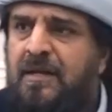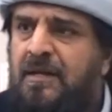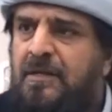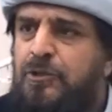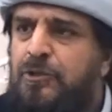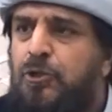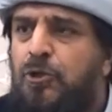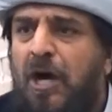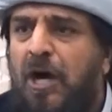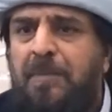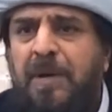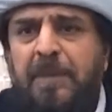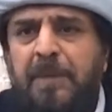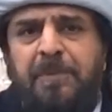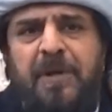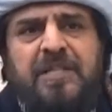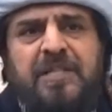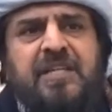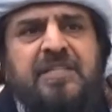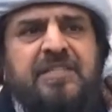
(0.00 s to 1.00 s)
You are my
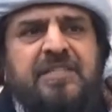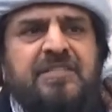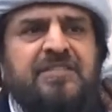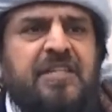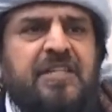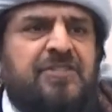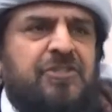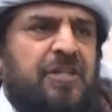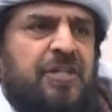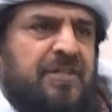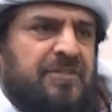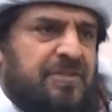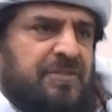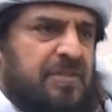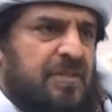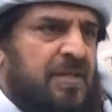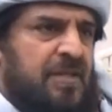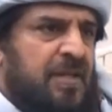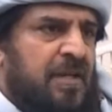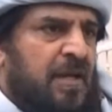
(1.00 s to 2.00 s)
brothers and
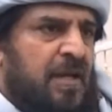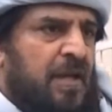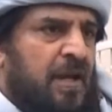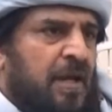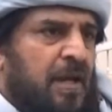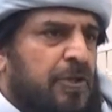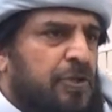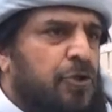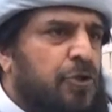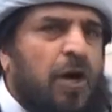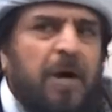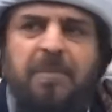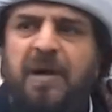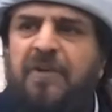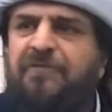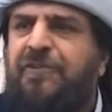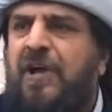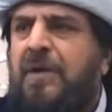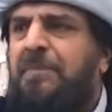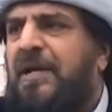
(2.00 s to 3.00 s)
sisters. You are
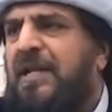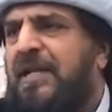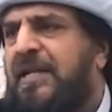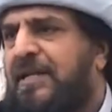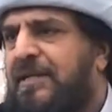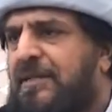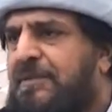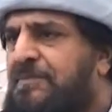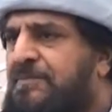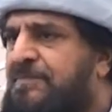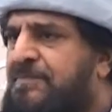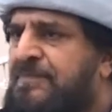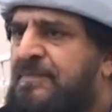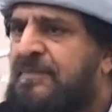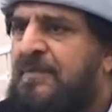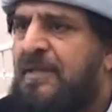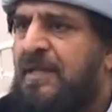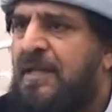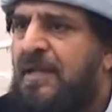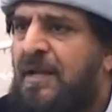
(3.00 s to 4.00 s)
my family.
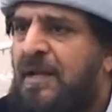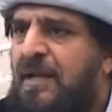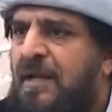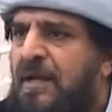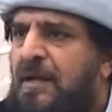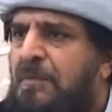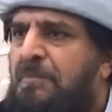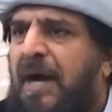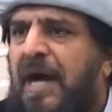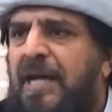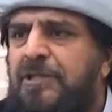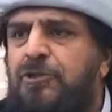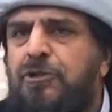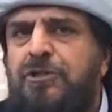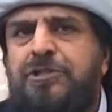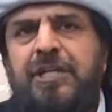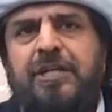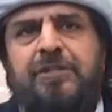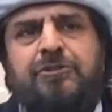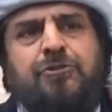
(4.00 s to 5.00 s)
My
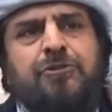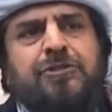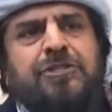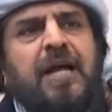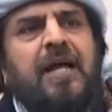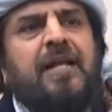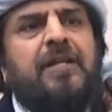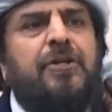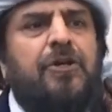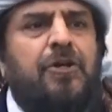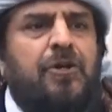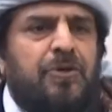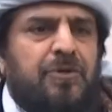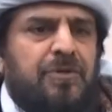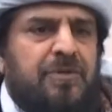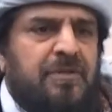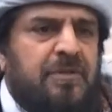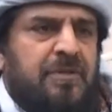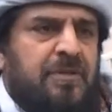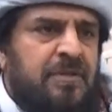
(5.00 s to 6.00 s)
duty is to tell you.
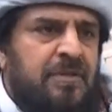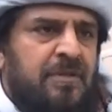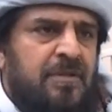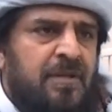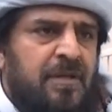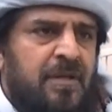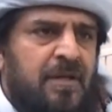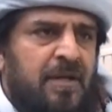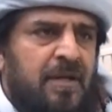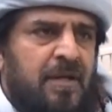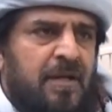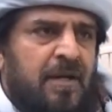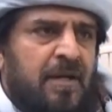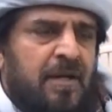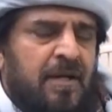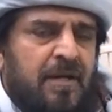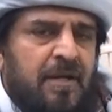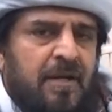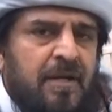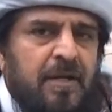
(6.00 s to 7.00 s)

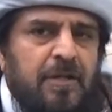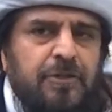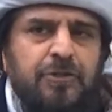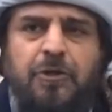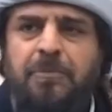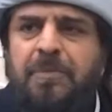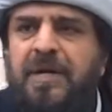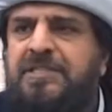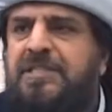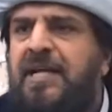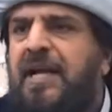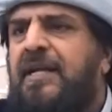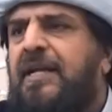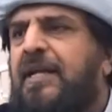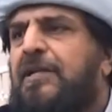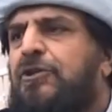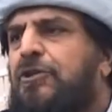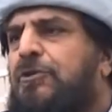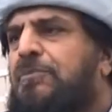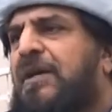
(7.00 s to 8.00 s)
You may take
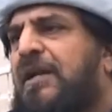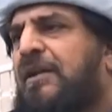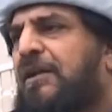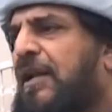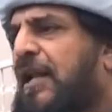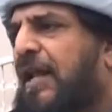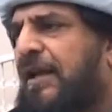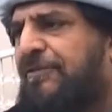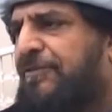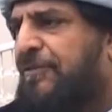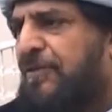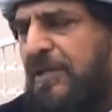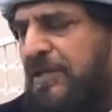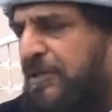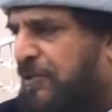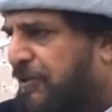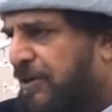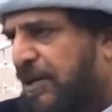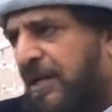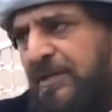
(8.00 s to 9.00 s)
it, you may
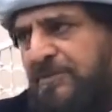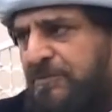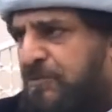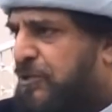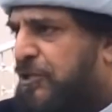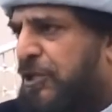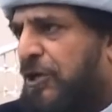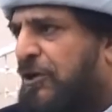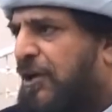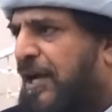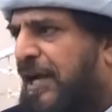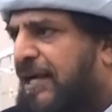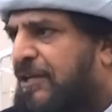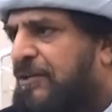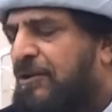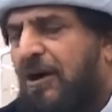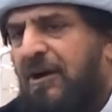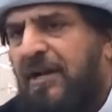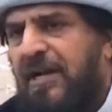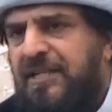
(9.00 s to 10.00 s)
relive, you know,
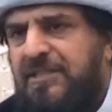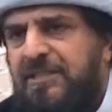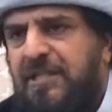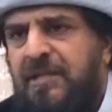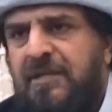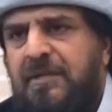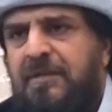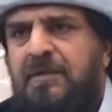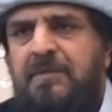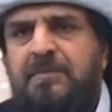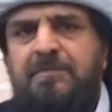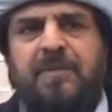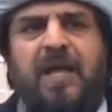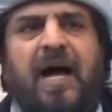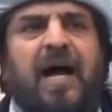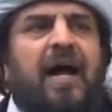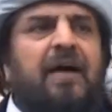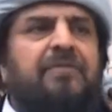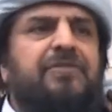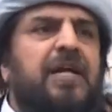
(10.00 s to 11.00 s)
ignore it.
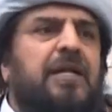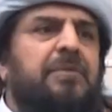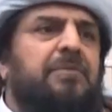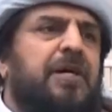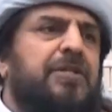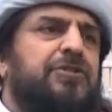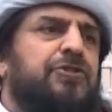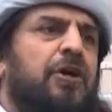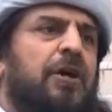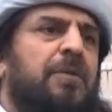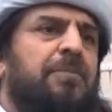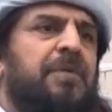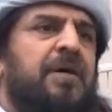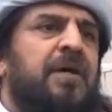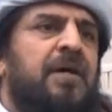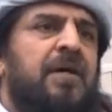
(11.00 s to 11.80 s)
I have done my job.